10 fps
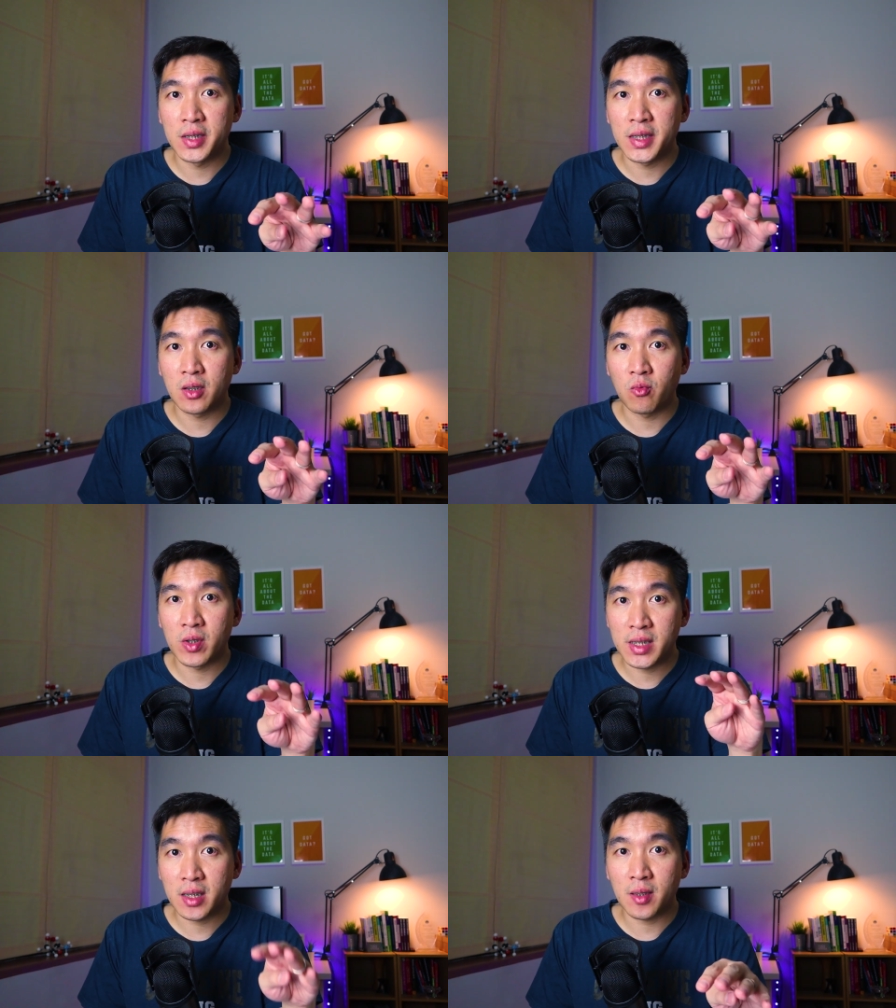using
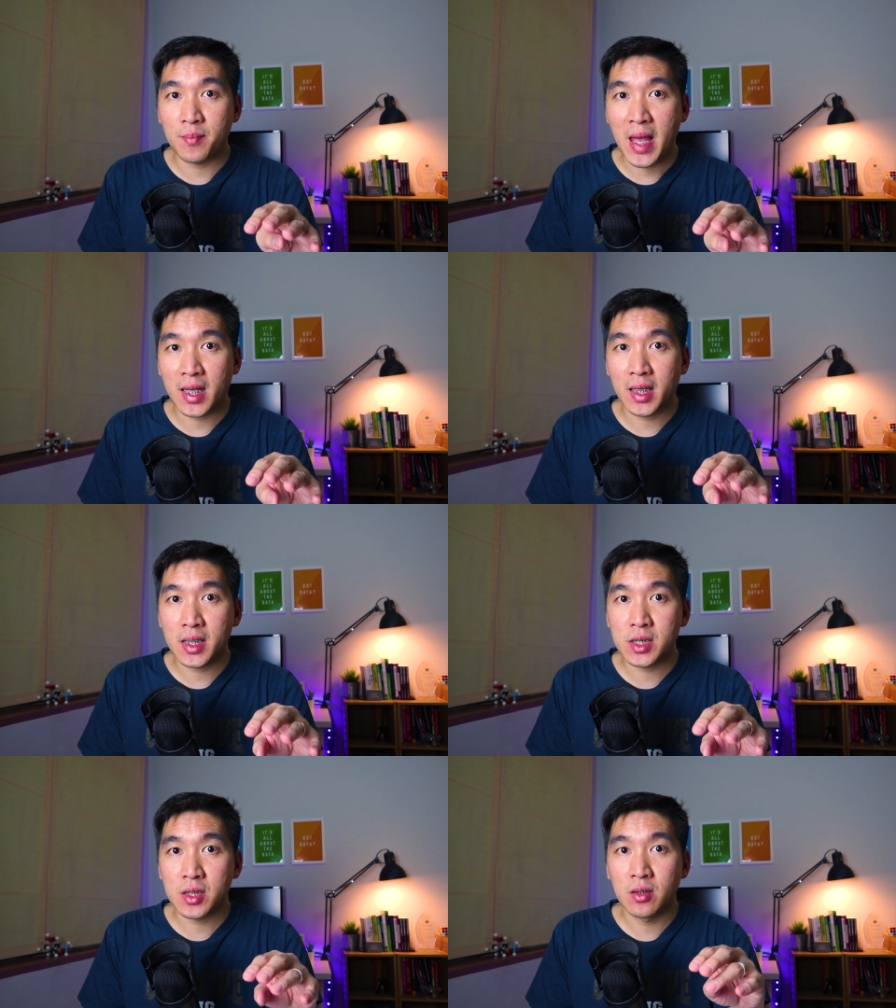reticulate
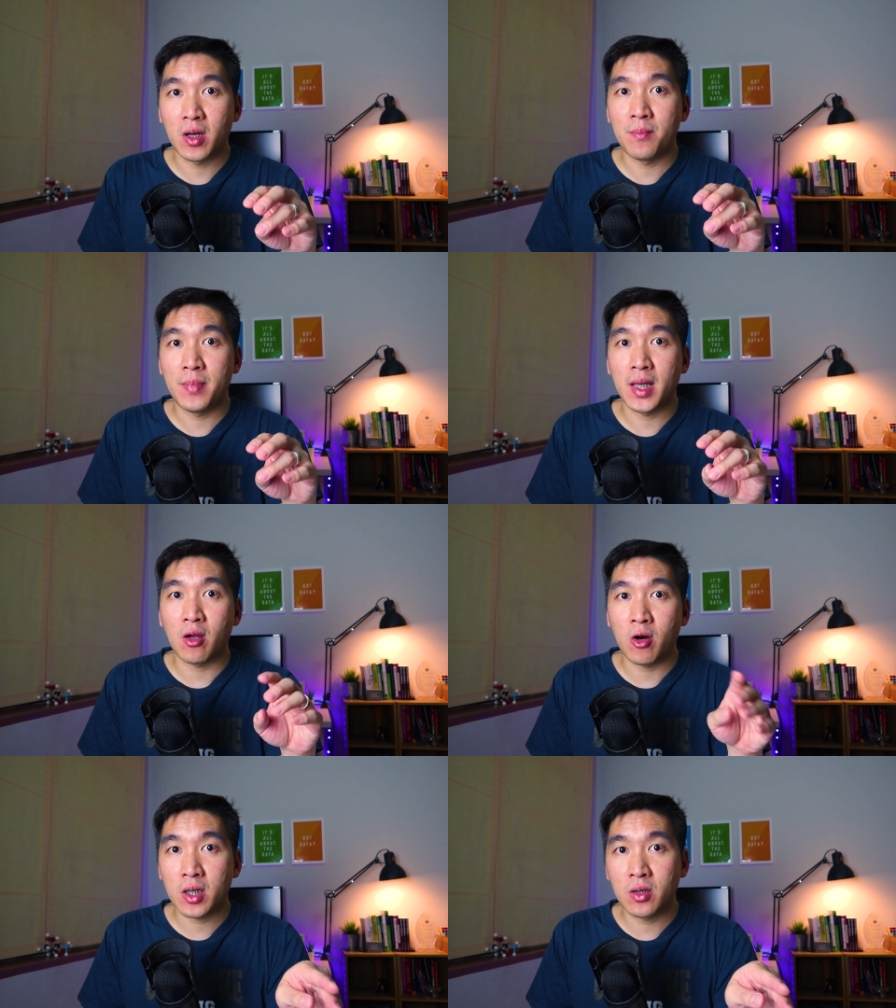package, or embed
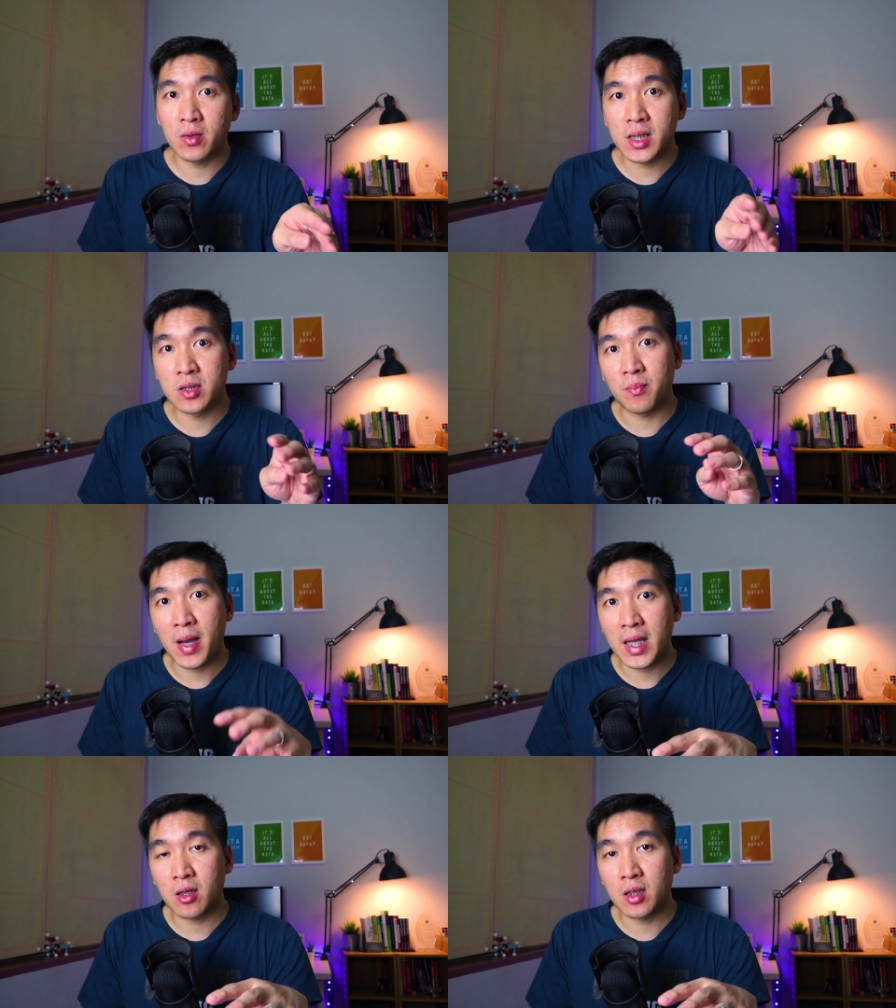R code into
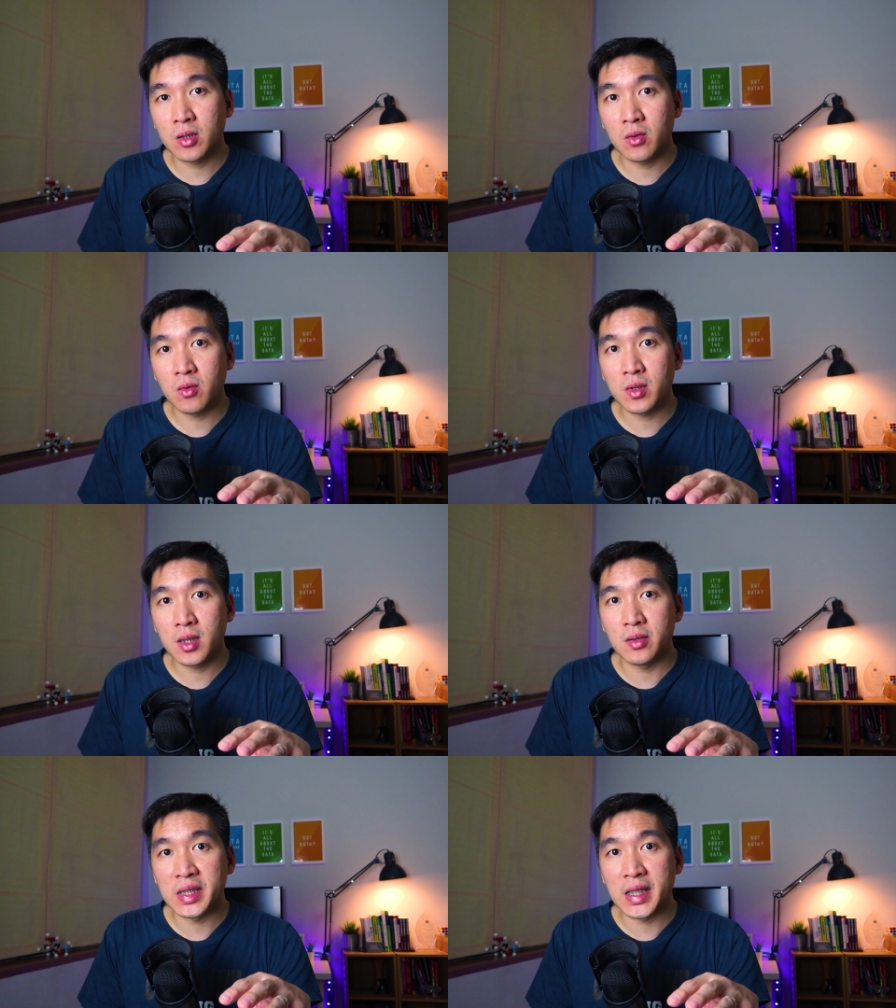Python
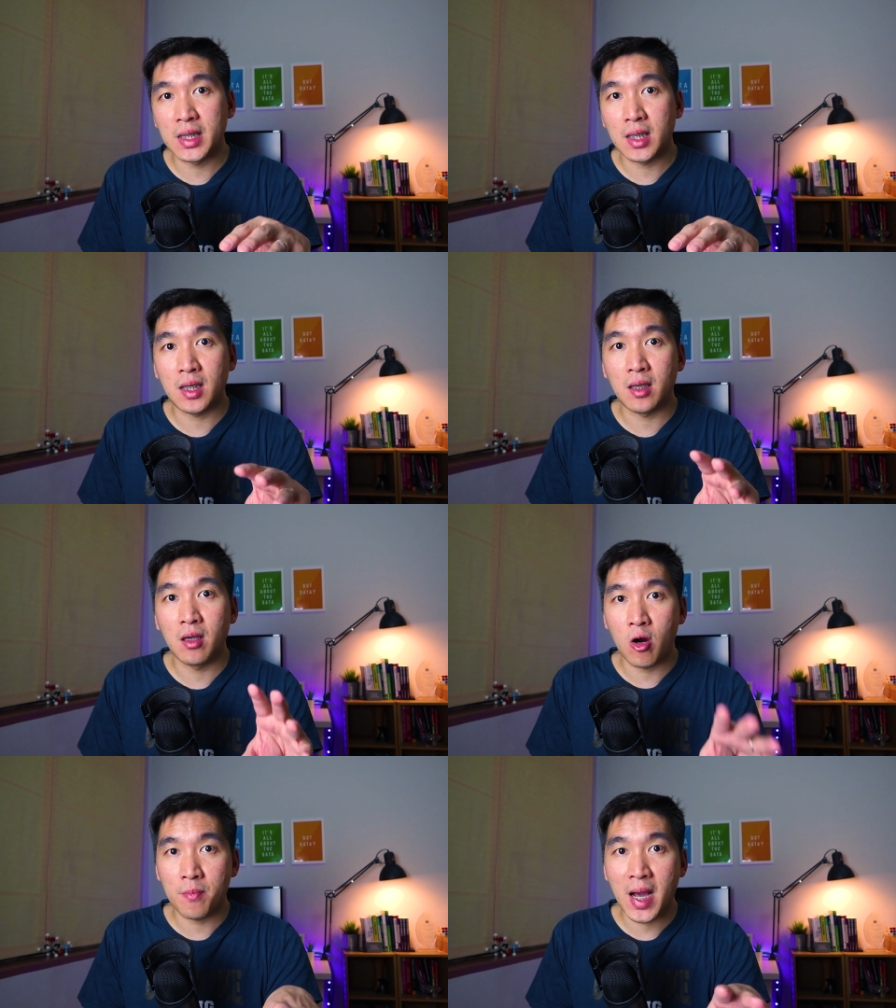code using the
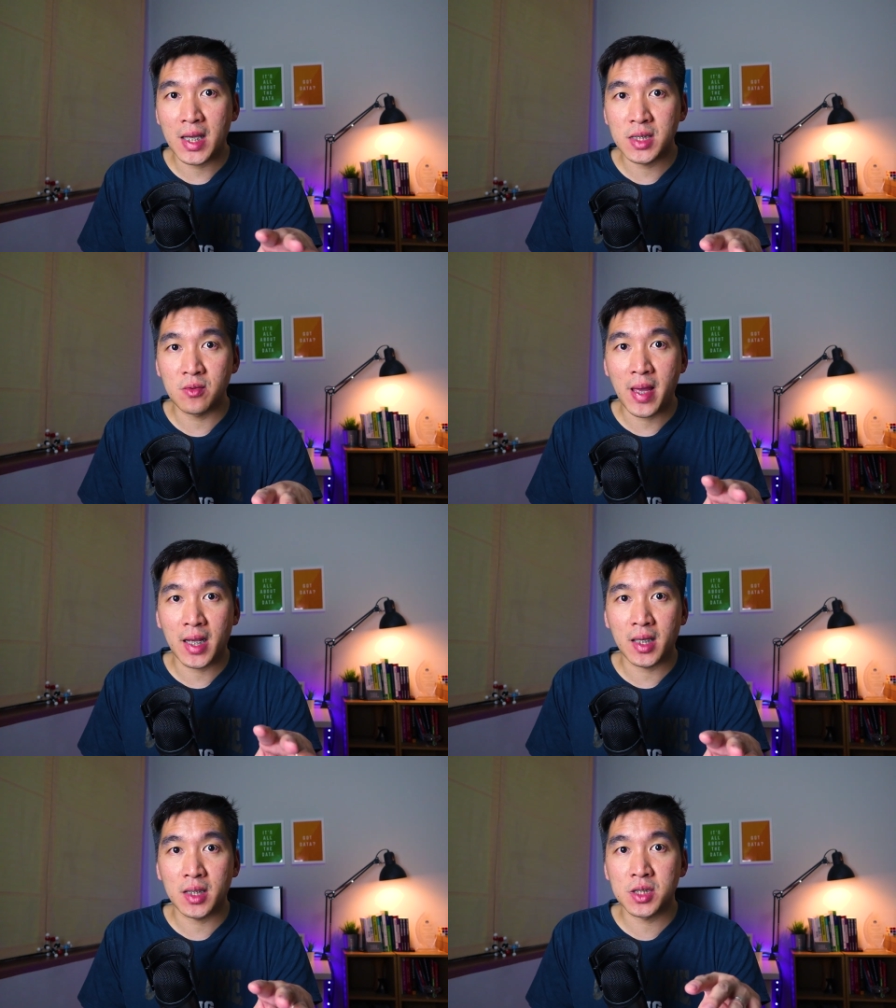rpy2
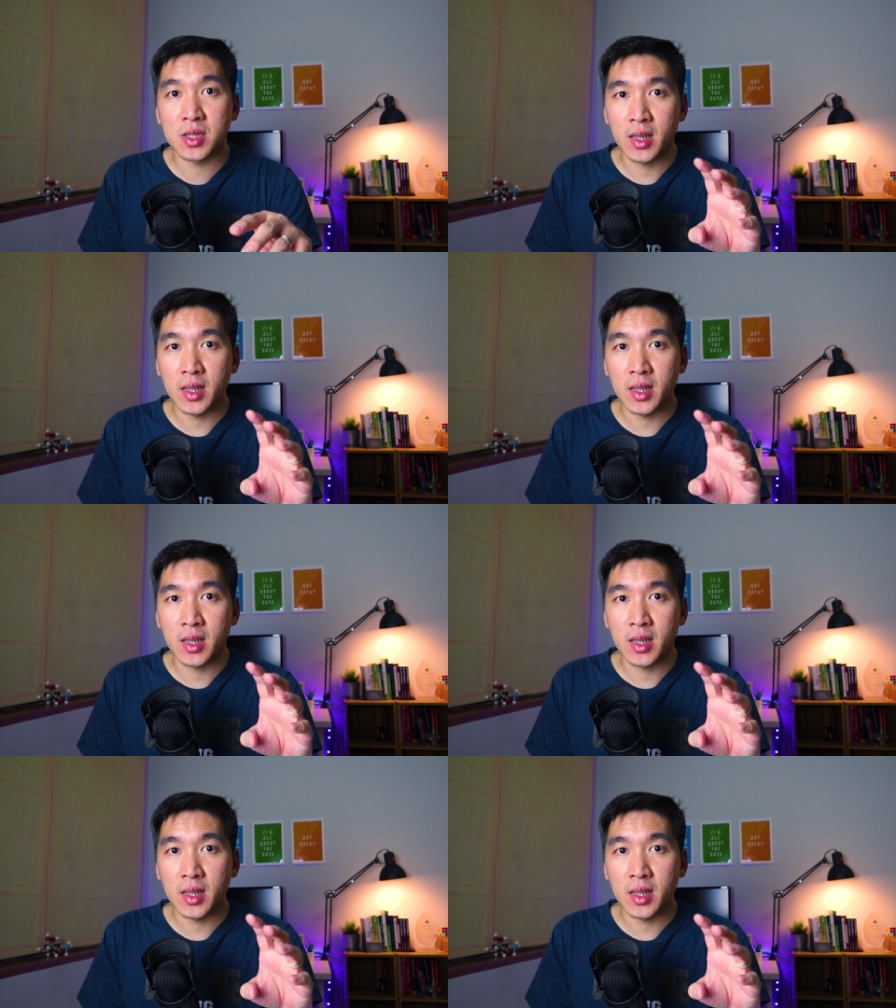package.